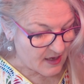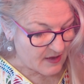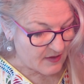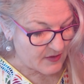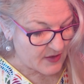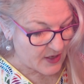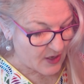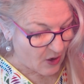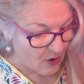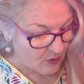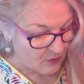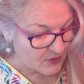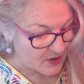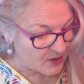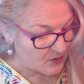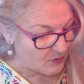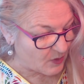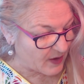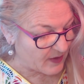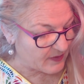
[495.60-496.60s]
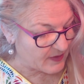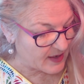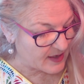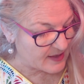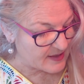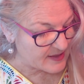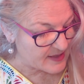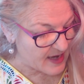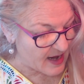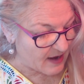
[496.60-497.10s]
the only one that
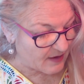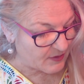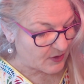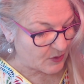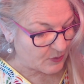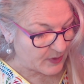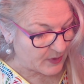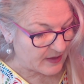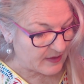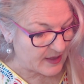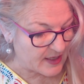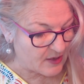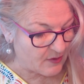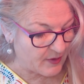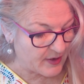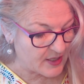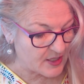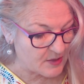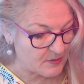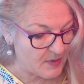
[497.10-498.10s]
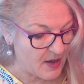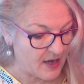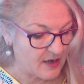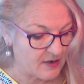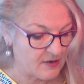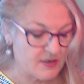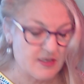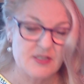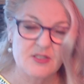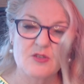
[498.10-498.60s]
is ever really going to
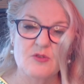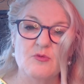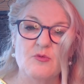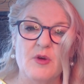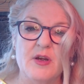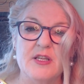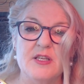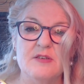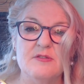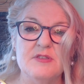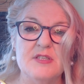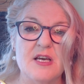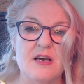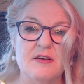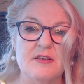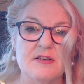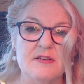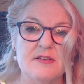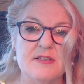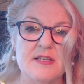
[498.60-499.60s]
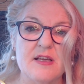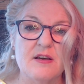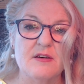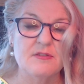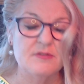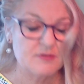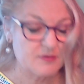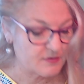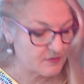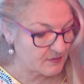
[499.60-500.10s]
matter is the one you tell
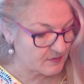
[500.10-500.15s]
yourself.